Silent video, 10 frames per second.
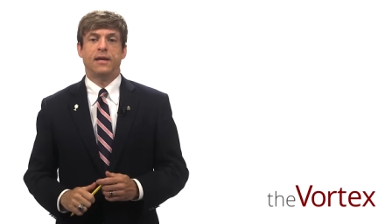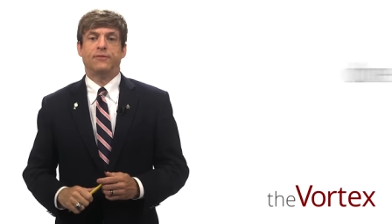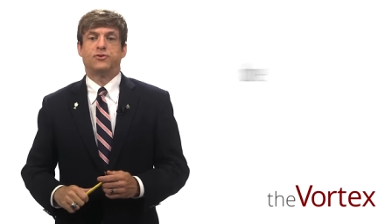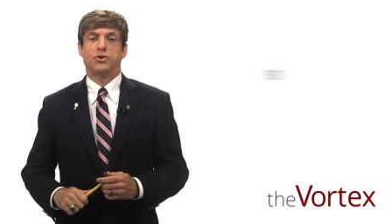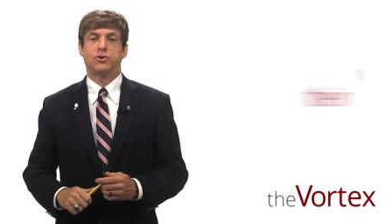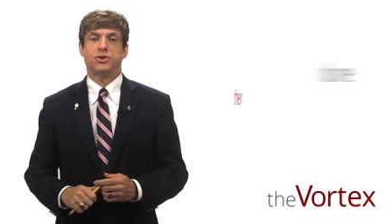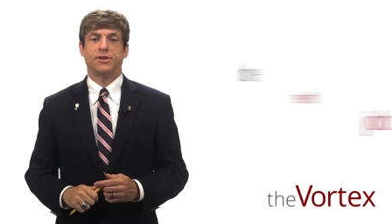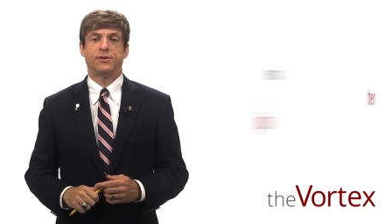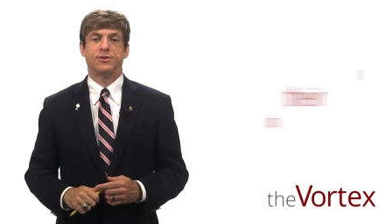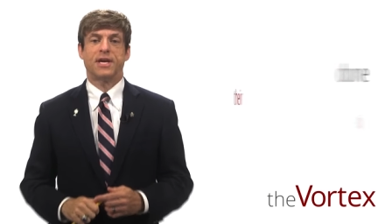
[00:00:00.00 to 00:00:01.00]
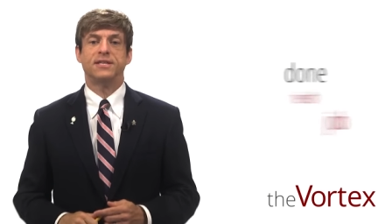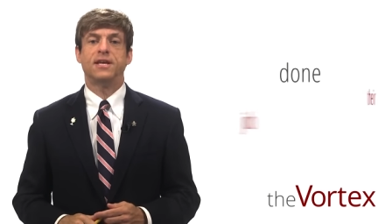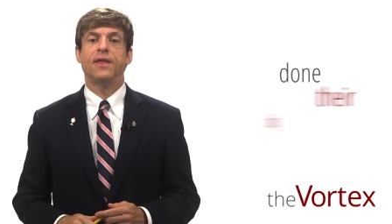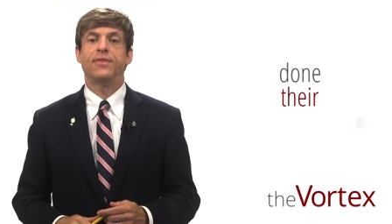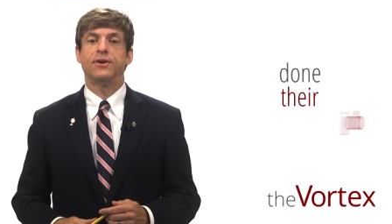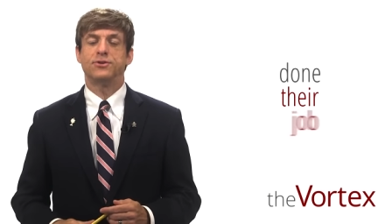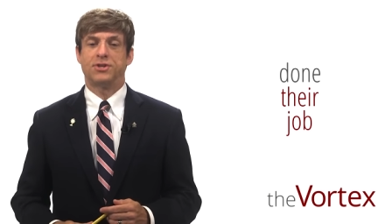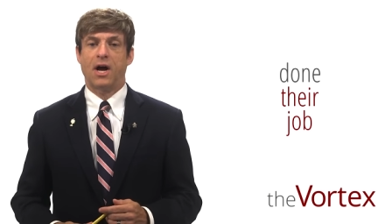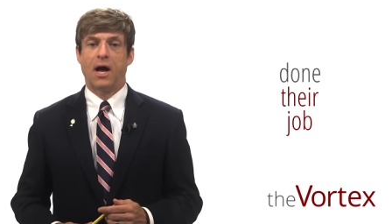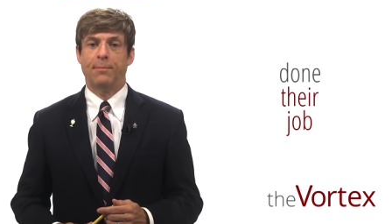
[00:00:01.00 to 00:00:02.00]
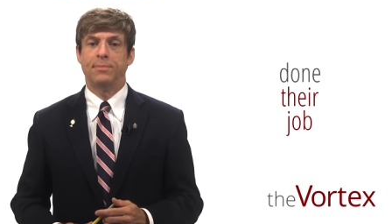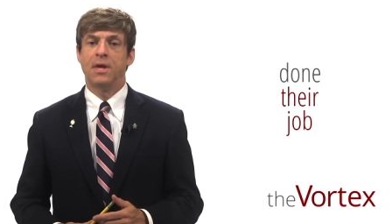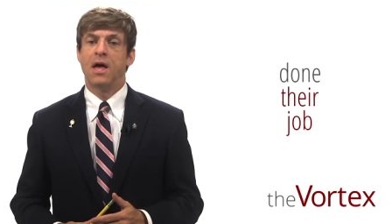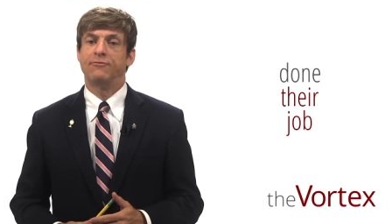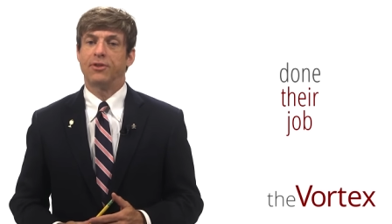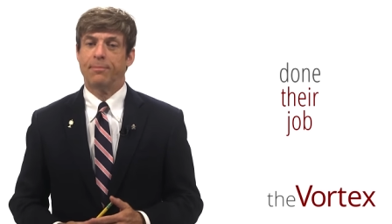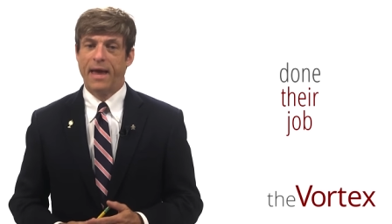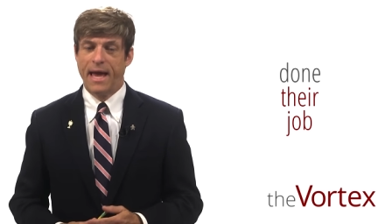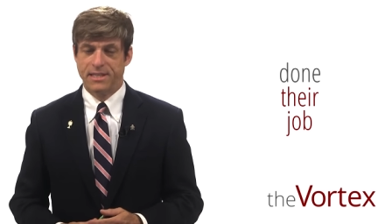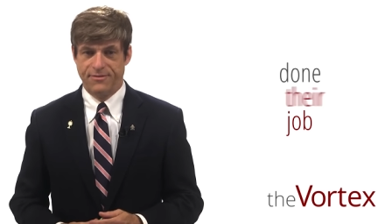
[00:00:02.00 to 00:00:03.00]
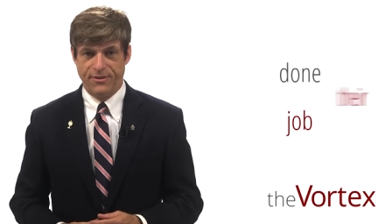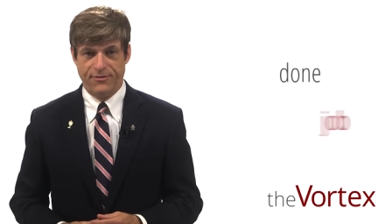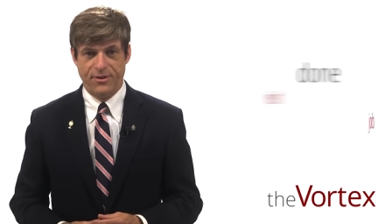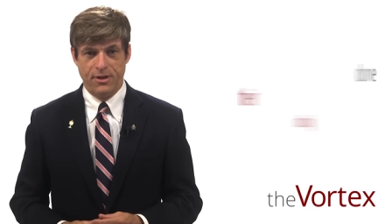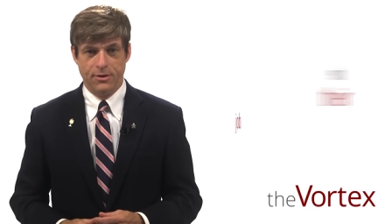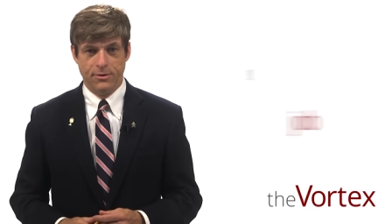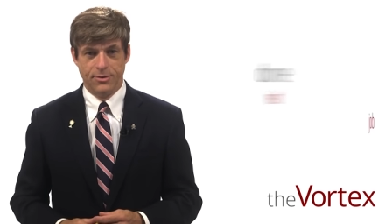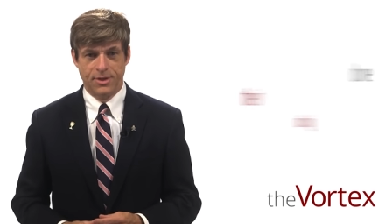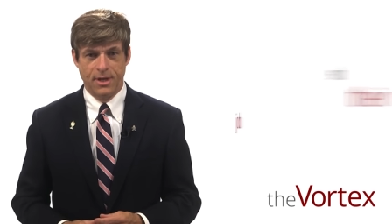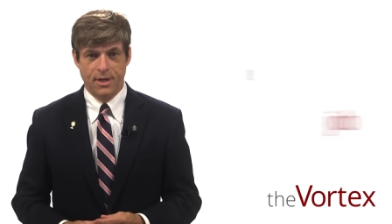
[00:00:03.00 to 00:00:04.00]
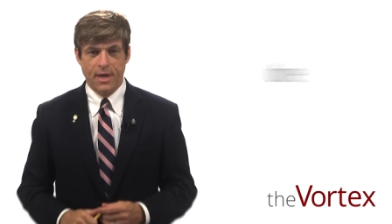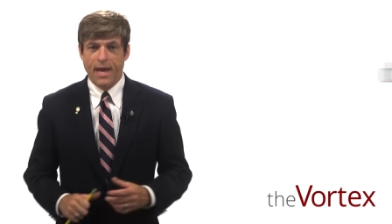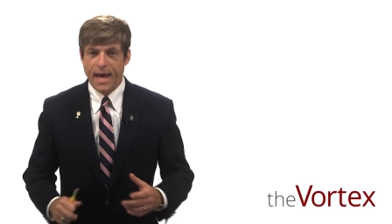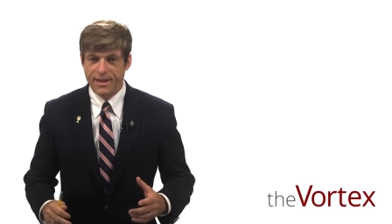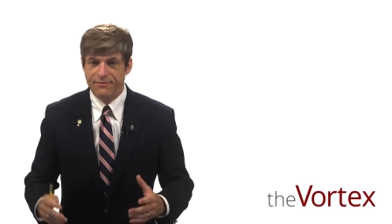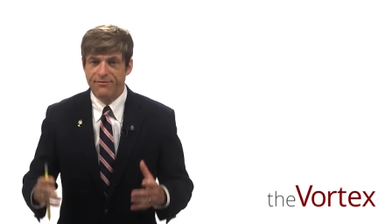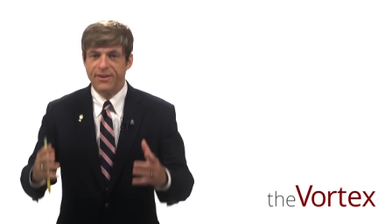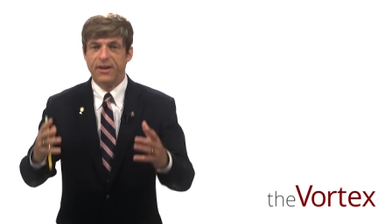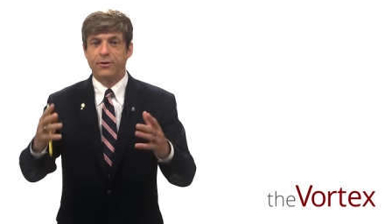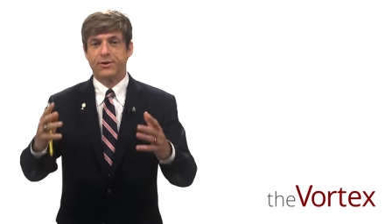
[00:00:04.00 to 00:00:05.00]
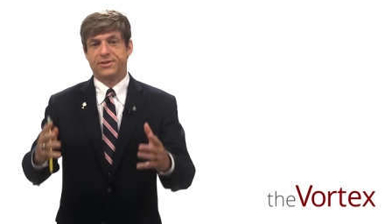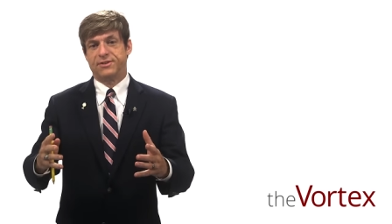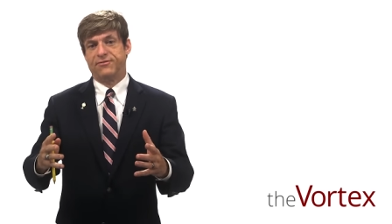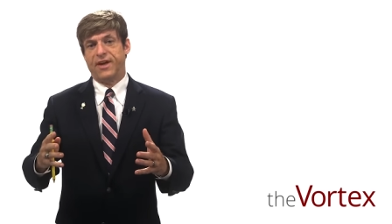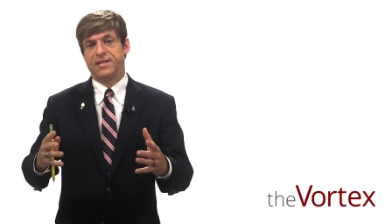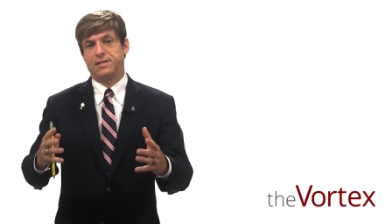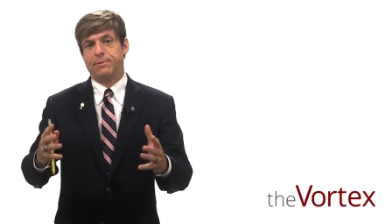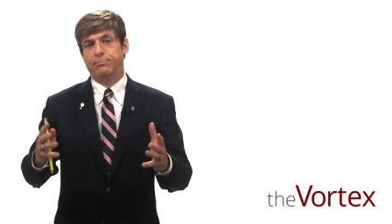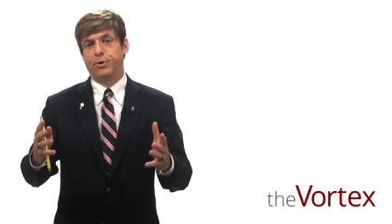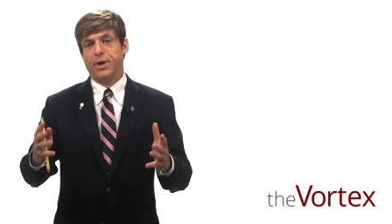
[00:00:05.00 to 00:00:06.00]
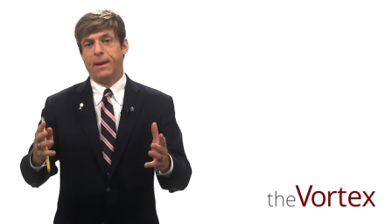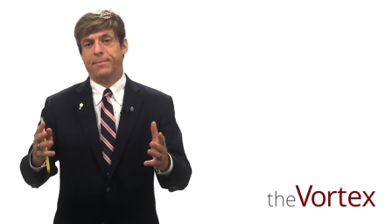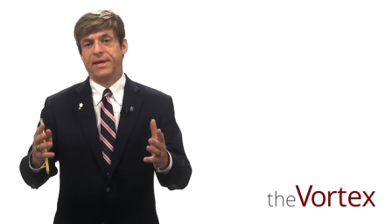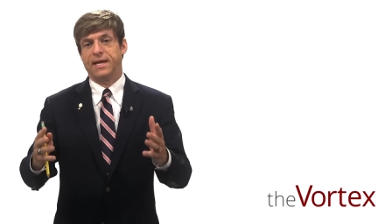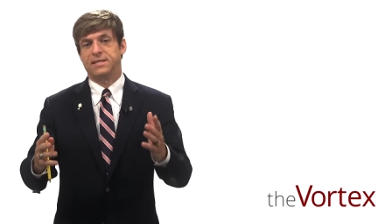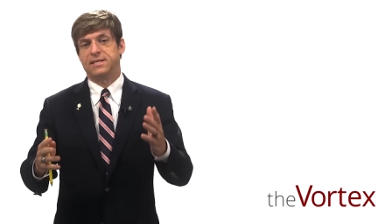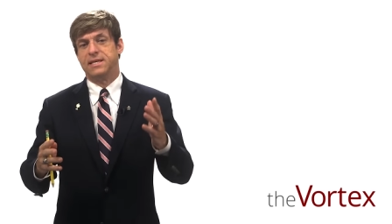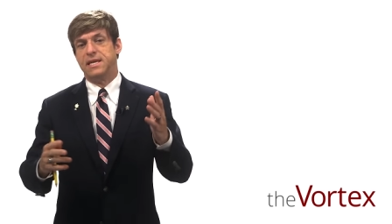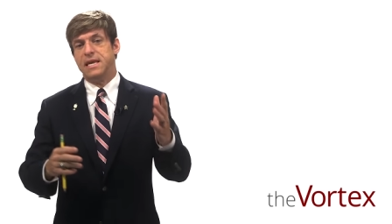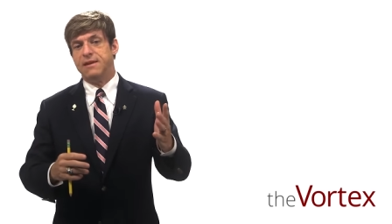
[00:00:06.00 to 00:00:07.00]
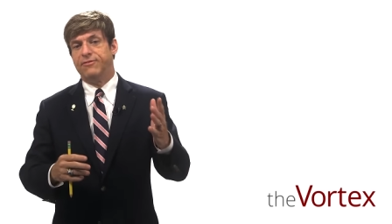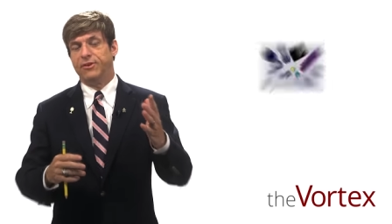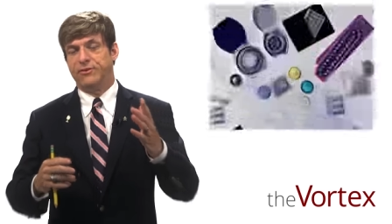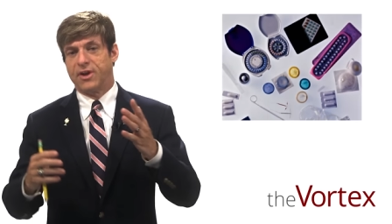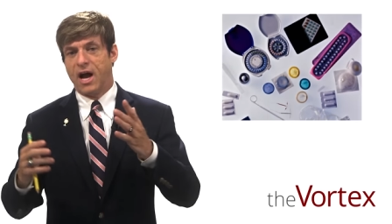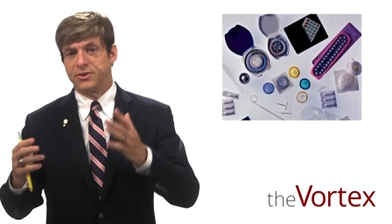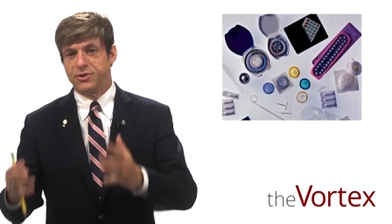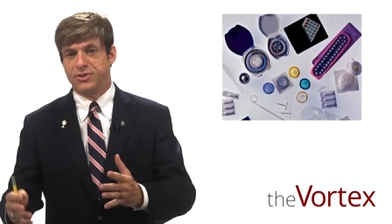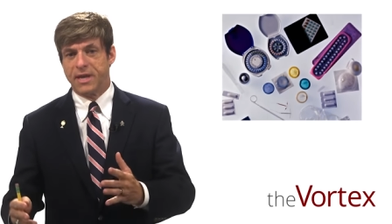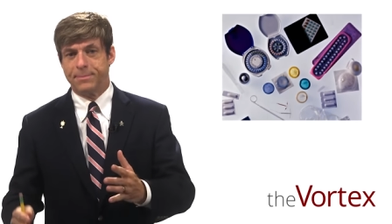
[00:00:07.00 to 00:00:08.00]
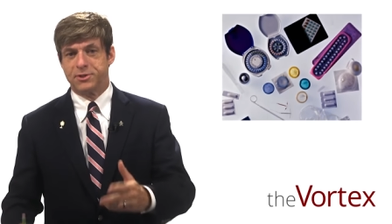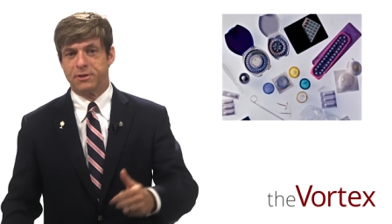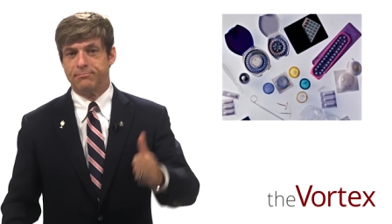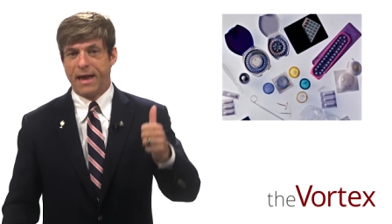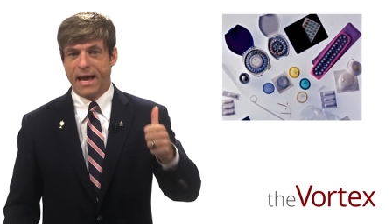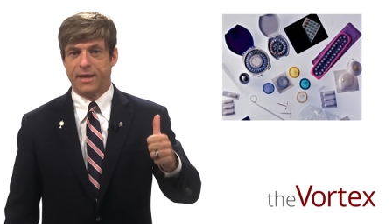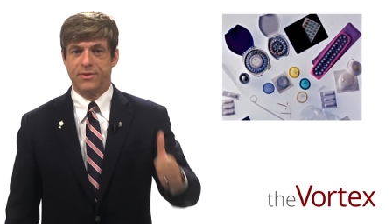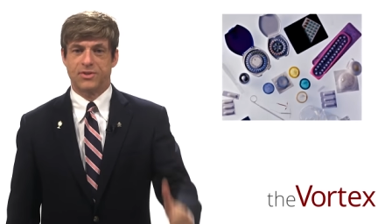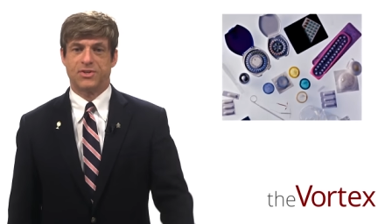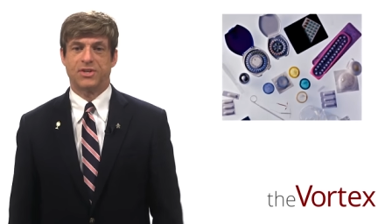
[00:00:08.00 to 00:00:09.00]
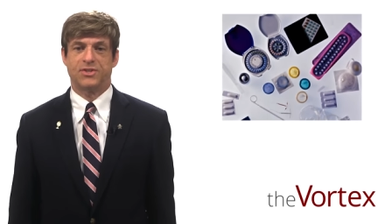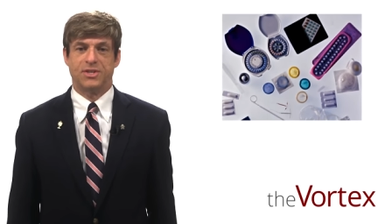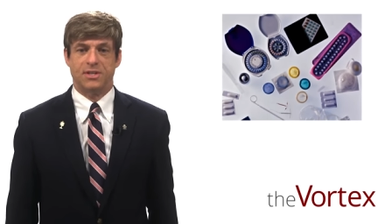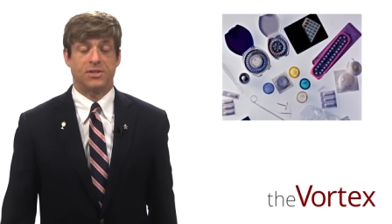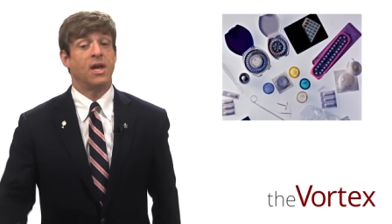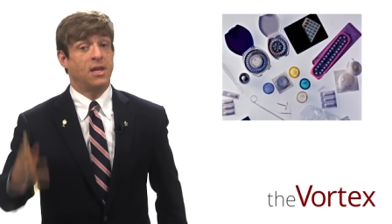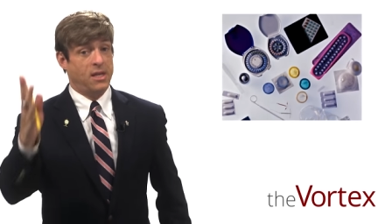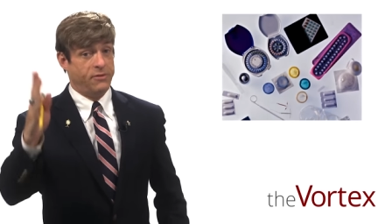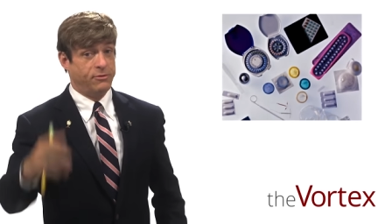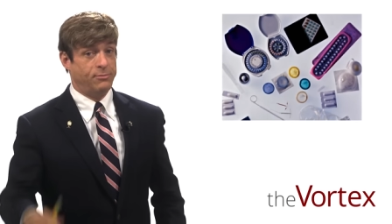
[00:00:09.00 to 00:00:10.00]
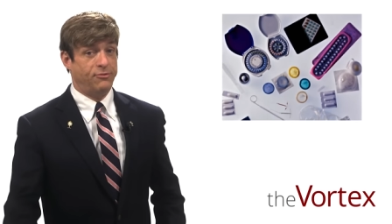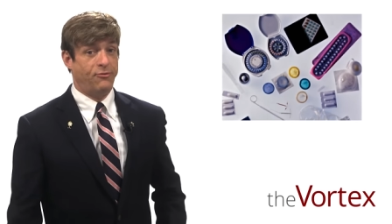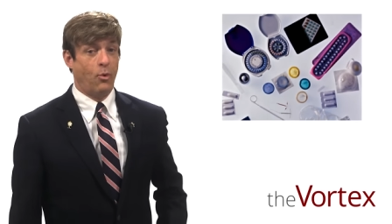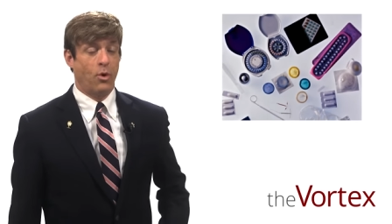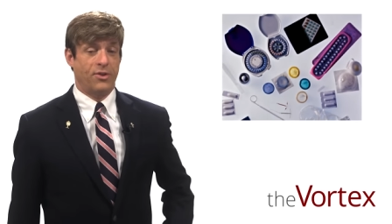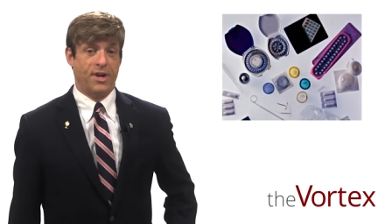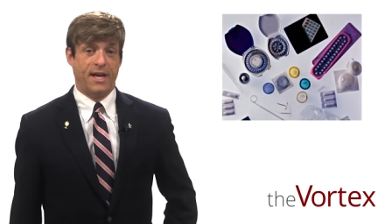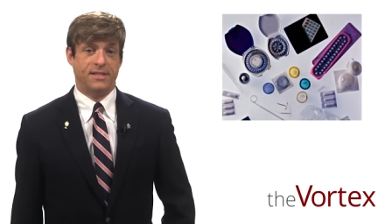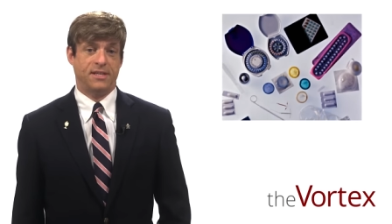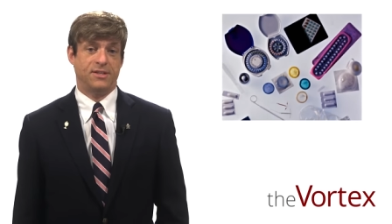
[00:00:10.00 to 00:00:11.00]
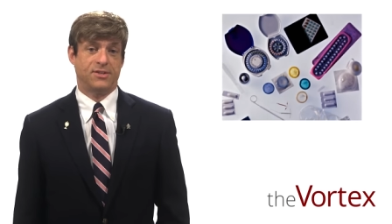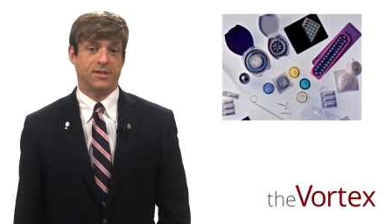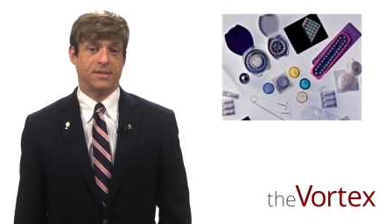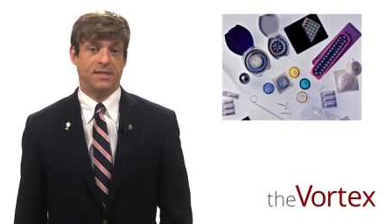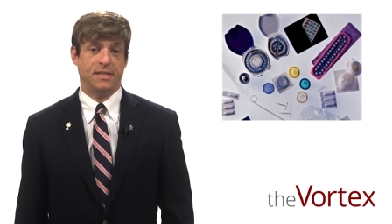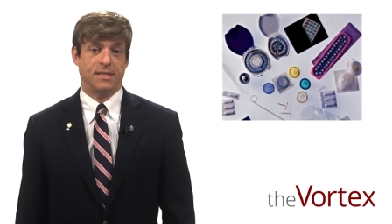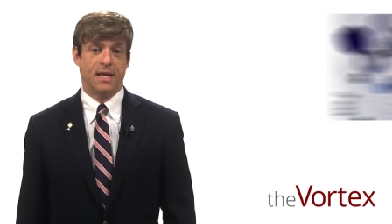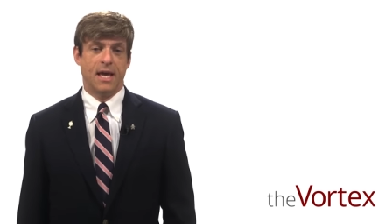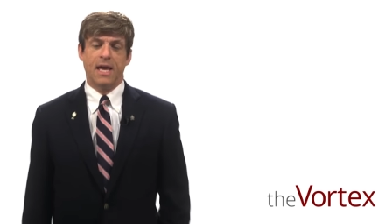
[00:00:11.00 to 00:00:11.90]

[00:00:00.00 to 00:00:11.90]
if church leaders had done their job for the past 50 years had a vigorous defense been put up against the evil of contraception back in the 60s, even before the 1960s?